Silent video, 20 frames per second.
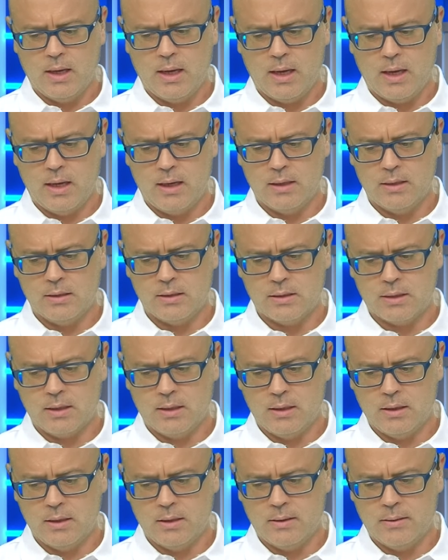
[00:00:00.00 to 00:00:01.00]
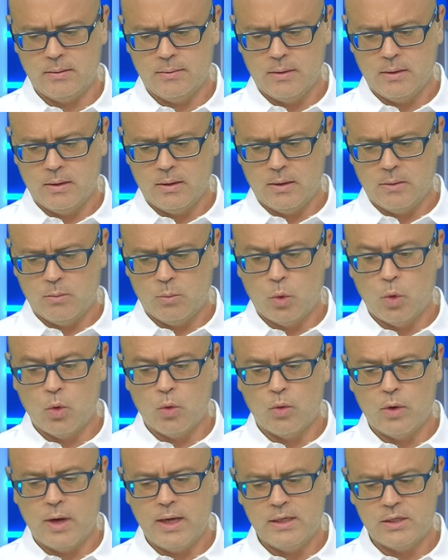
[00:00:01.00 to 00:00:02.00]
as uh,
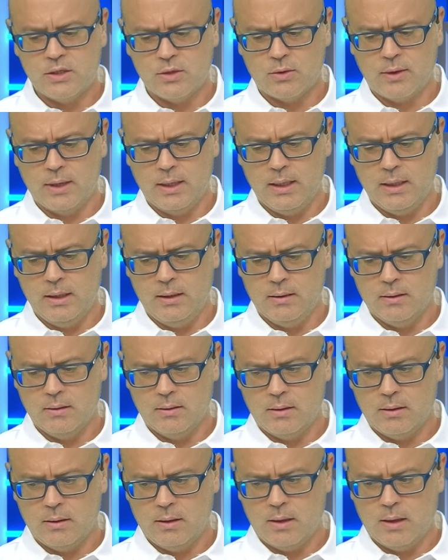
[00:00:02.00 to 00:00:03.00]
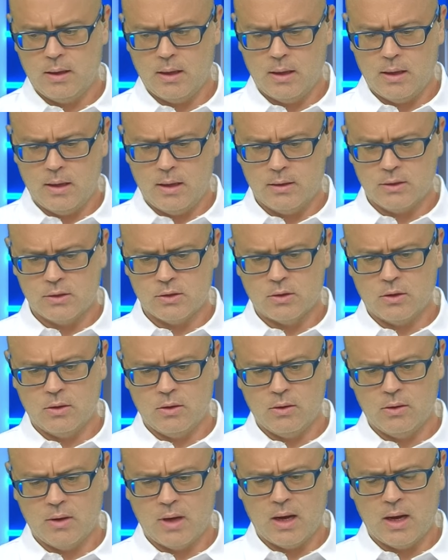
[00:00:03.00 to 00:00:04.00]
more race ready. Uh,
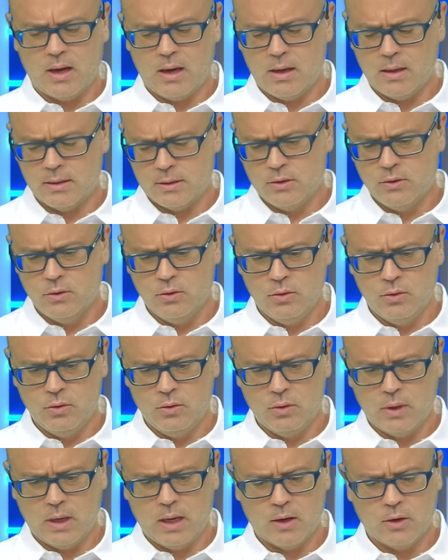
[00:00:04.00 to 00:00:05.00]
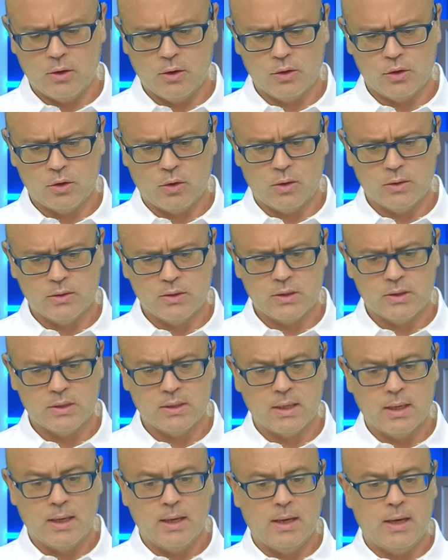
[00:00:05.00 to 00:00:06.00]
so I do like her
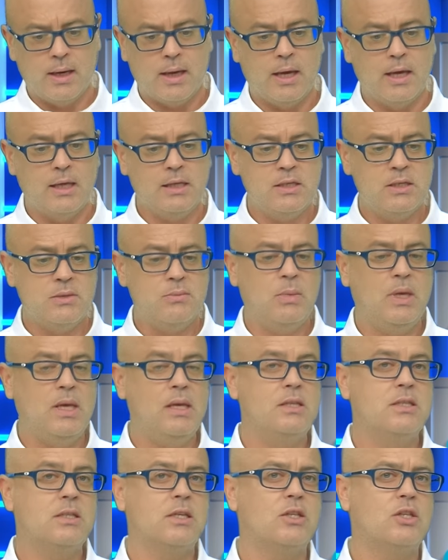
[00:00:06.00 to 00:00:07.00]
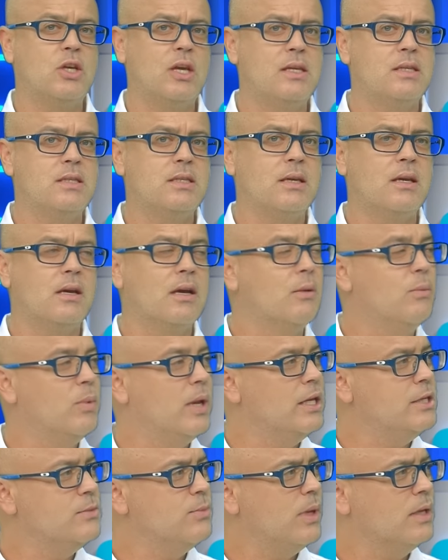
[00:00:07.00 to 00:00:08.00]
chances. Hence me suggesting a
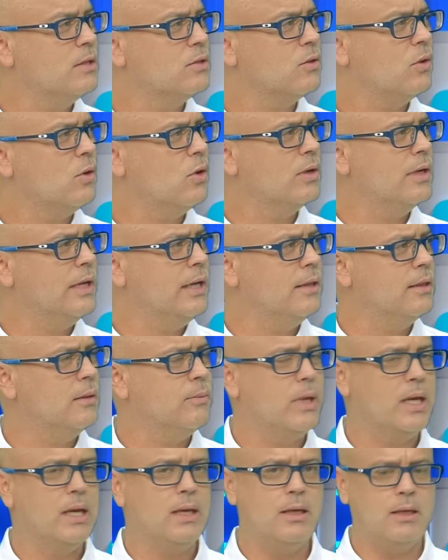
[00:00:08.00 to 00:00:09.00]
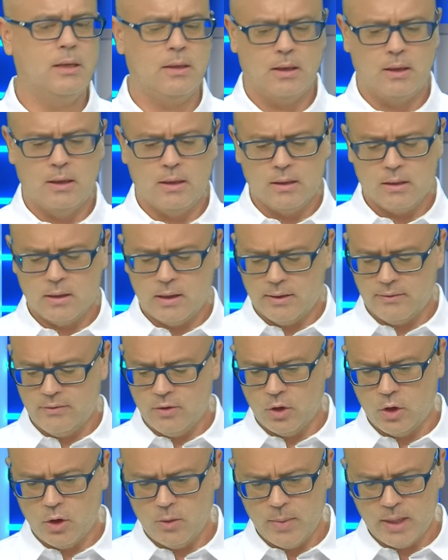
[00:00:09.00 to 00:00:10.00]
place bet on in the beginning. Now if
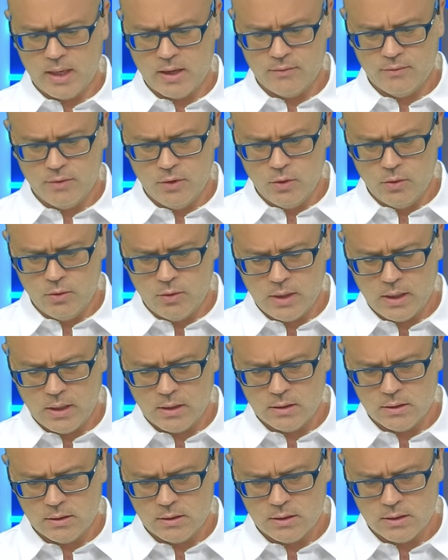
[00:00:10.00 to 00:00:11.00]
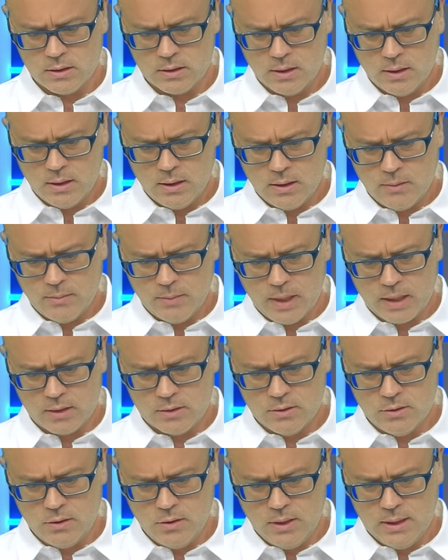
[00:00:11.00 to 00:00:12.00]
you go back a few runs, back
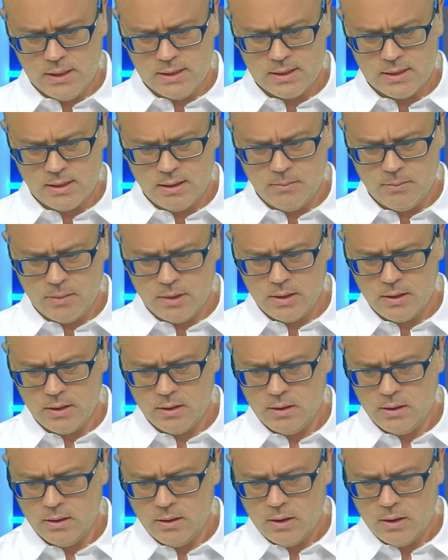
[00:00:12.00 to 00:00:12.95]
to December,